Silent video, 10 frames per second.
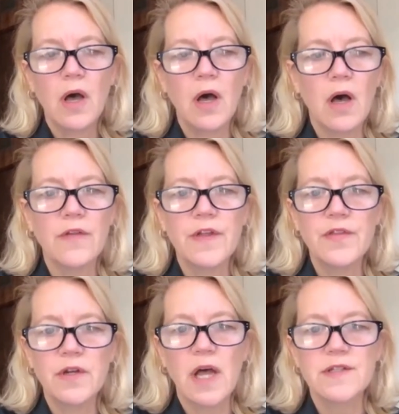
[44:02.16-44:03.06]
Uh, that
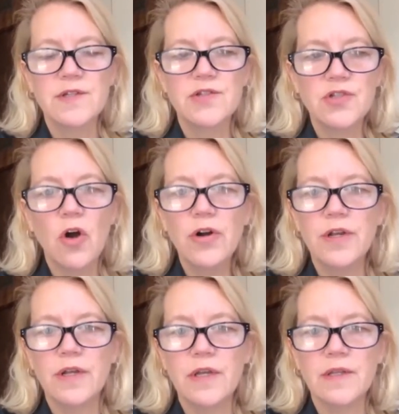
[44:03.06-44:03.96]
the Nazis
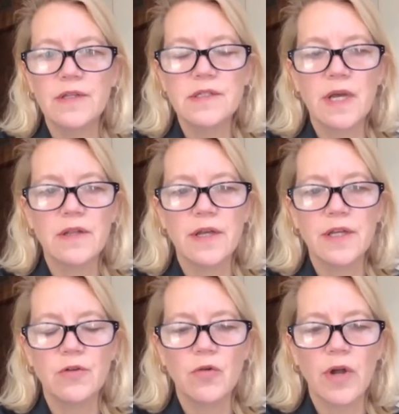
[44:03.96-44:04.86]
started in a site
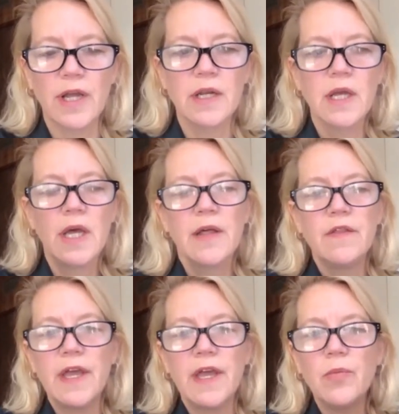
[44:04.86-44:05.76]
like Ukraine.
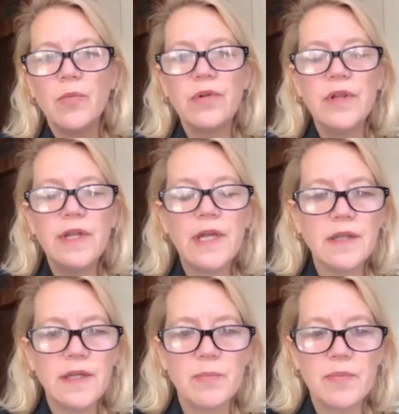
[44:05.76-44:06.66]
They
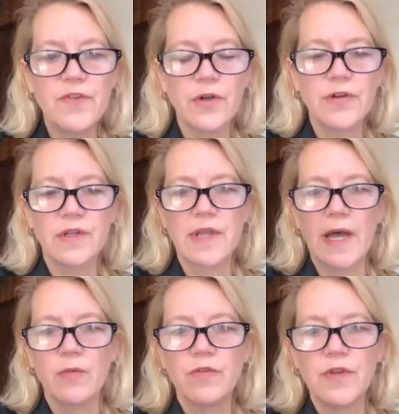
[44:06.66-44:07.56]
completely filled in
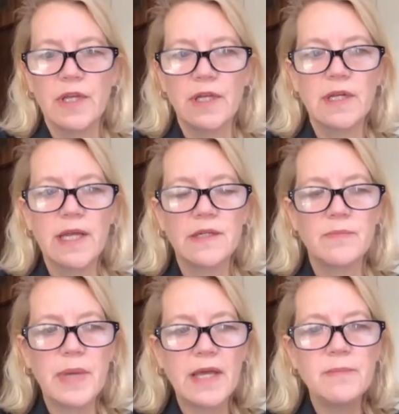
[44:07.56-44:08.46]
that ravine. It had
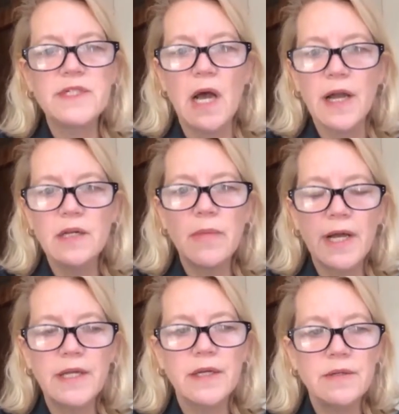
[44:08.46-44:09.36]
been
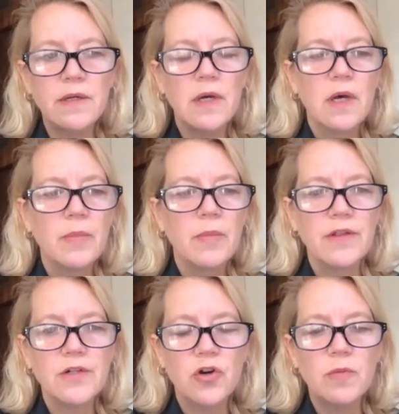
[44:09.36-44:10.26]
dynamited by
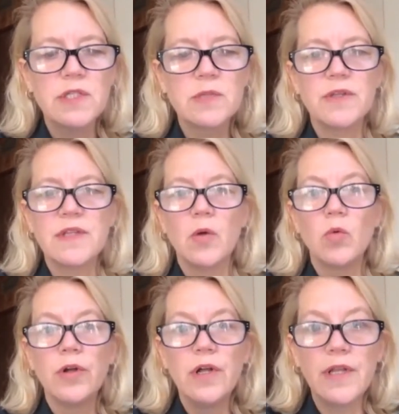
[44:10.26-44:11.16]
the Germans, but they
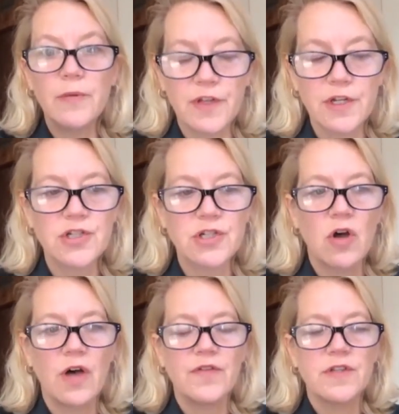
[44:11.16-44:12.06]
really finished it
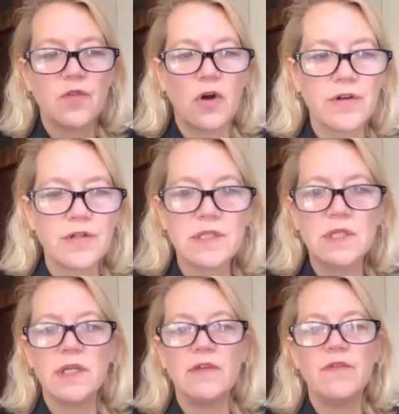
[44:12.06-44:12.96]
off as far as
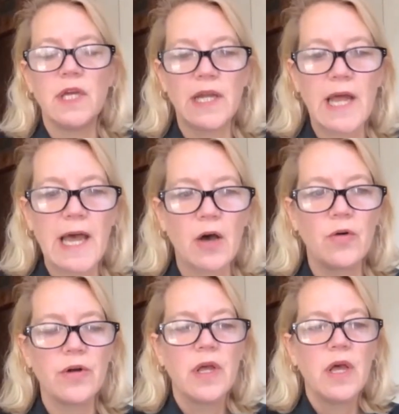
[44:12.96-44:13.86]
evening it
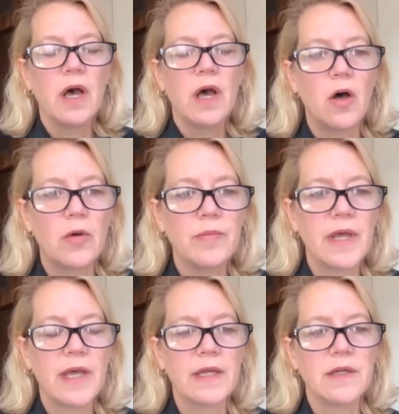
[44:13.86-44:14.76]
out um,
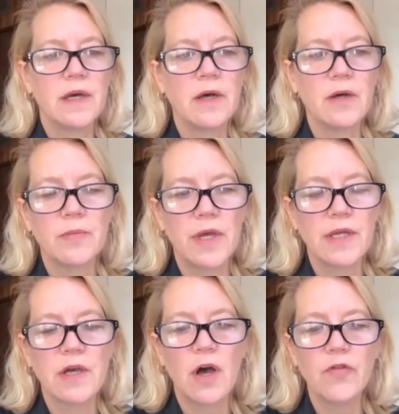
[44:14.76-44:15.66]
and, um,
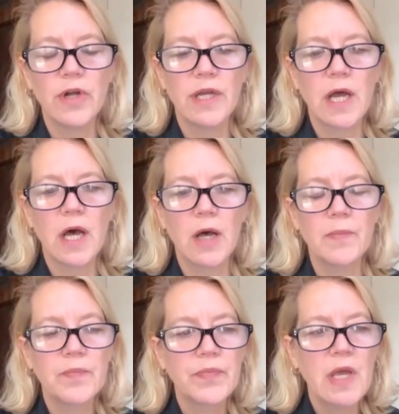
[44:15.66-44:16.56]
and covering it up